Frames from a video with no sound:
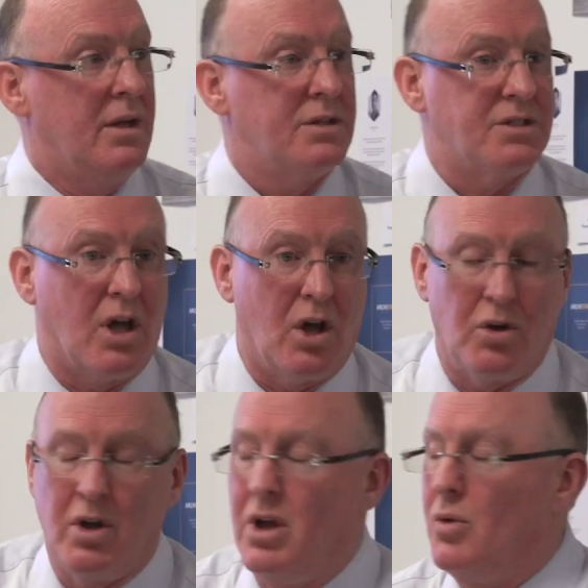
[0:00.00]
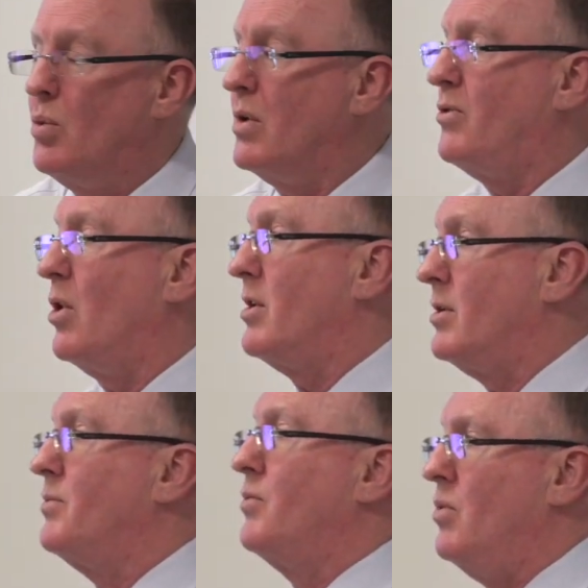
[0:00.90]
So we've got
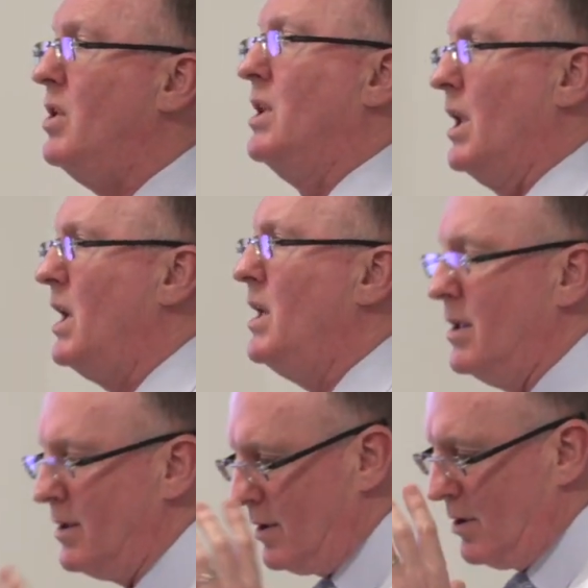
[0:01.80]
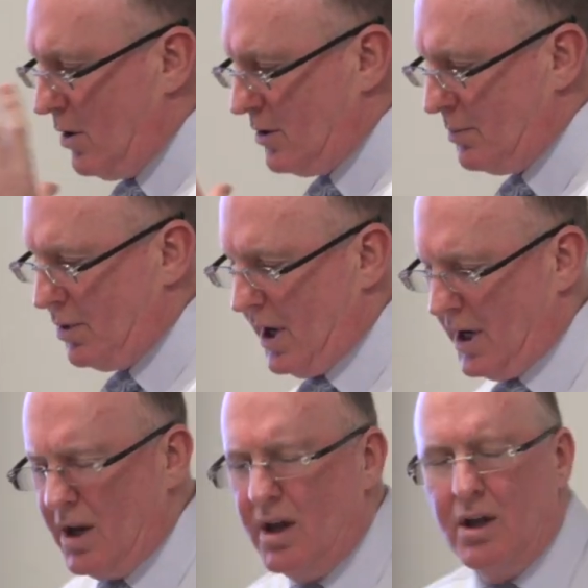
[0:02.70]
to really contemplate,